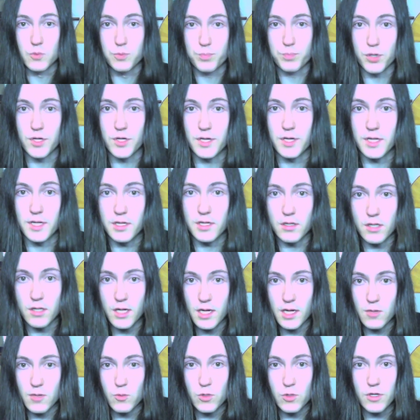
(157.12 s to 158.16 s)
putting in a
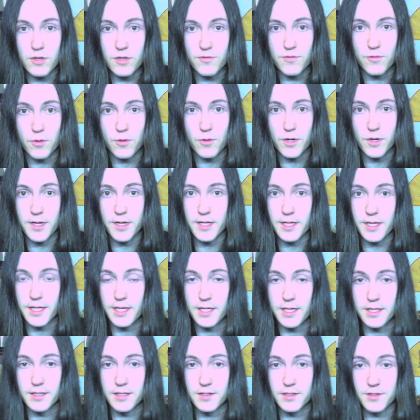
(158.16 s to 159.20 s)
lot of work for it,
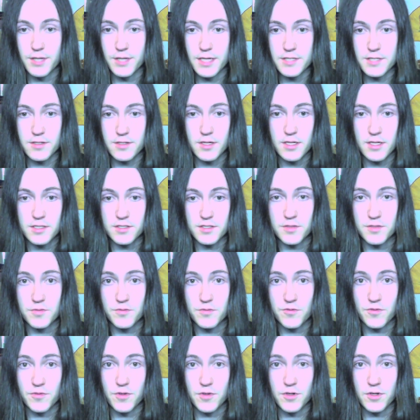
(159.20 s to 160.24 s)
and you guys are
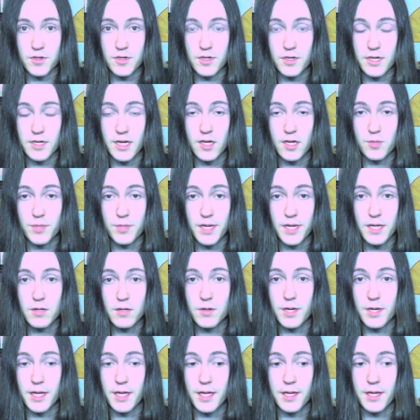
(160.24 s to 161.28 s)
awesome for helping
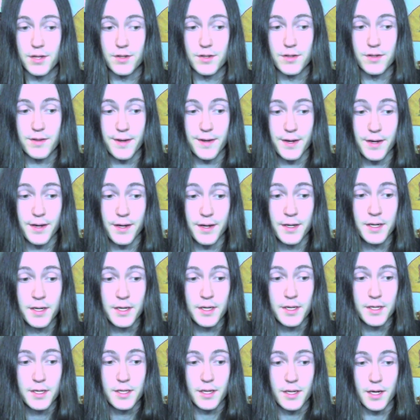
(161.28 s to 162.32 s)
out. And
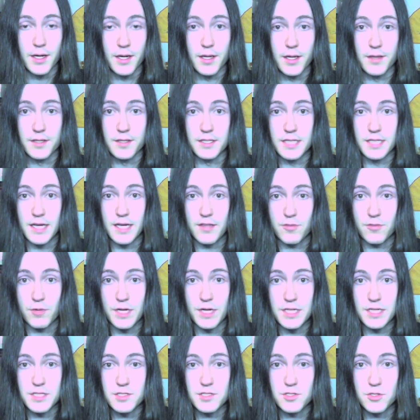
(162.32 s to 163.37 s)
the Death
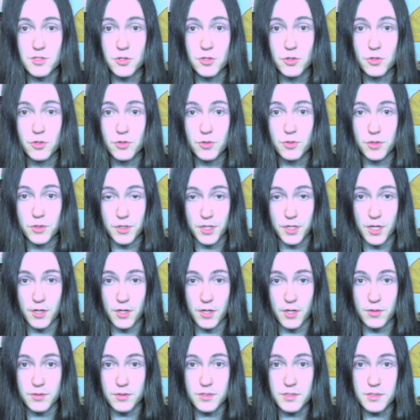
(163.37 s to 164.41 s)
Race 2
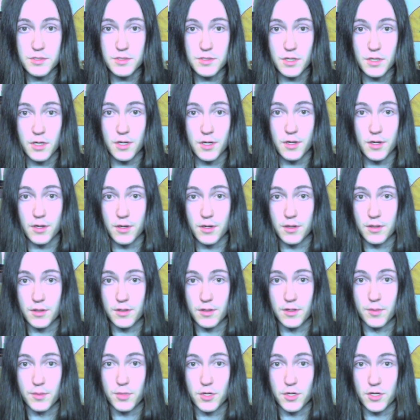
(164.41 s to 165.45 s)
notes are
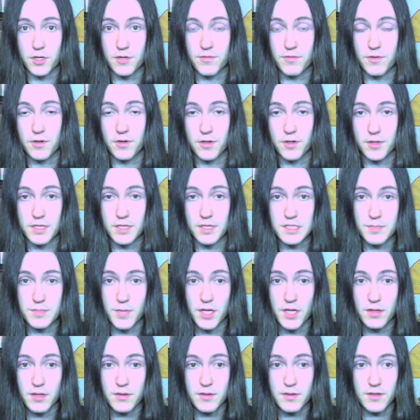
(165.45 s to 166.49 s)
the perk for this
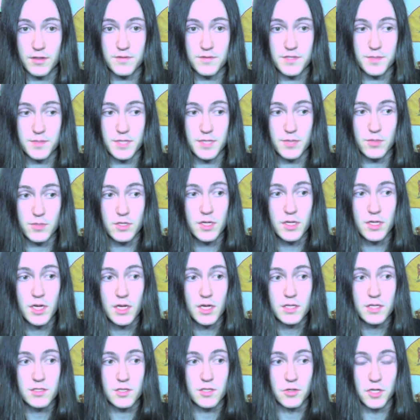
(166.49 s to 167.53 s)
month of September.
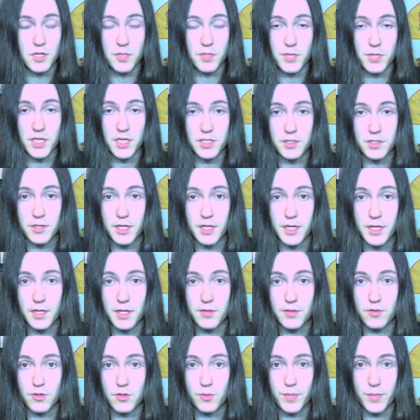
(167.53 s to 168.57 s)
So anybody
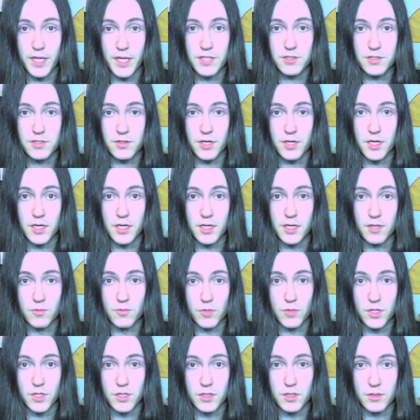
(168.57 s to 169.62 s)
donating through Patreon
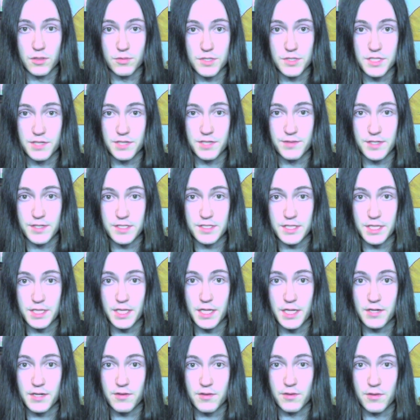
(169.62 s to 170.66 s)
will receive theirs at
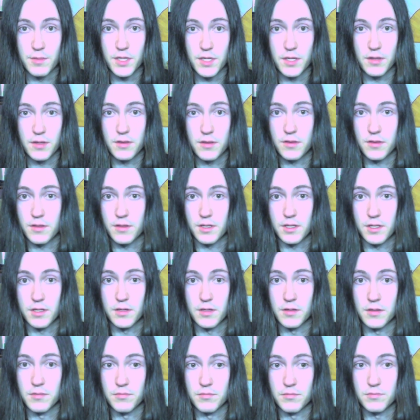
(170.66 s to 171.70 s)
the end of the month
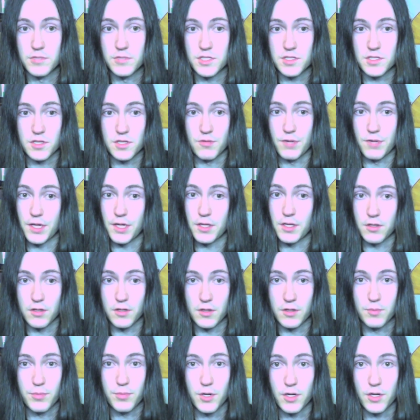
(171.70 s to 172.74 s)
in just their
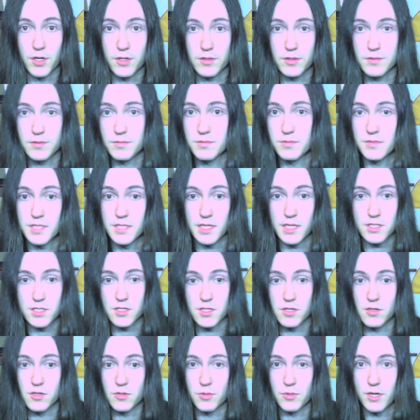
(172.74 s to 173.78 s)
regular perk
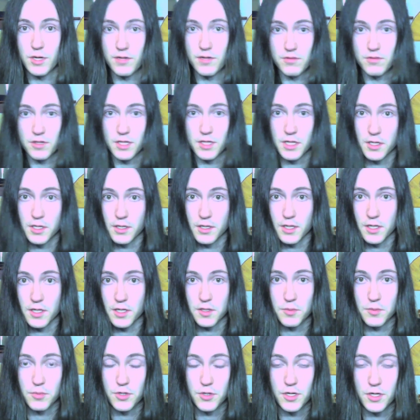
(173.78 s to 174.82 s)
section or whatever that I
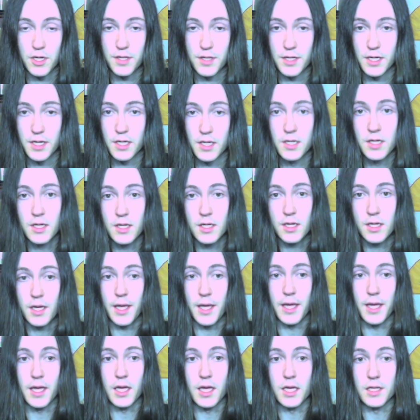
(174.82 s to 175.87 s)
can put on there.
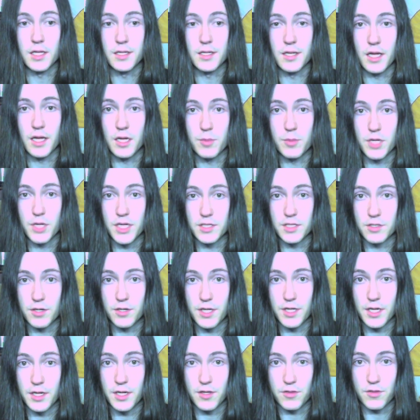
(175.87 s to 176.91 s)
And anybody
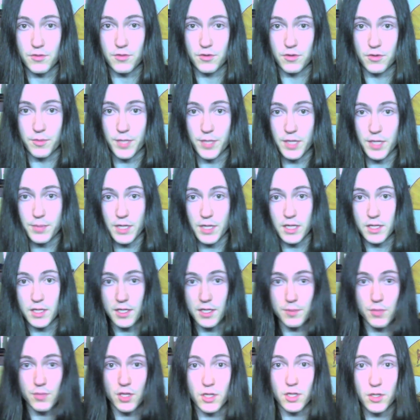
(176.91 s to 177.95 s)
donating through the PayPal
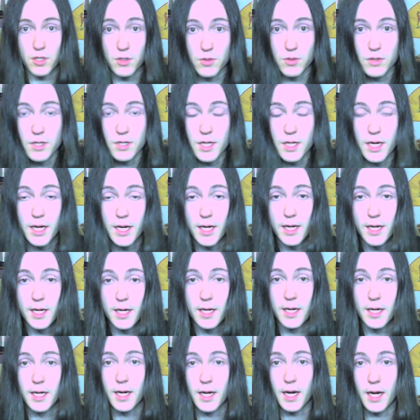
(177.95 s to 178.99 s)
link below,
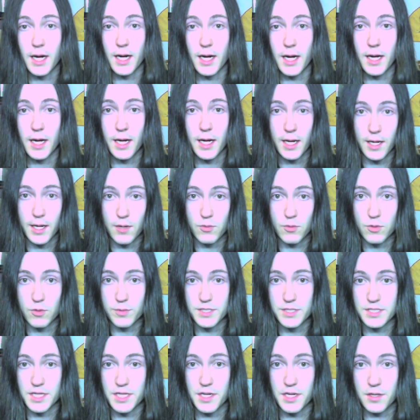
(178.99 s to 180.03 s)
I will
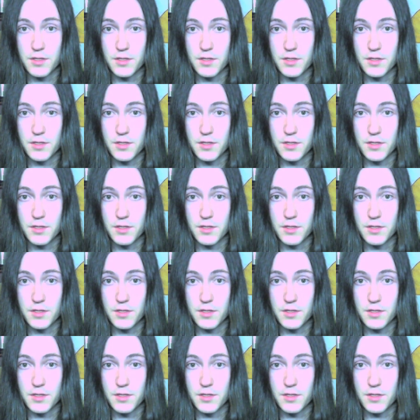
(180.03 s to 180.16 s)
be sending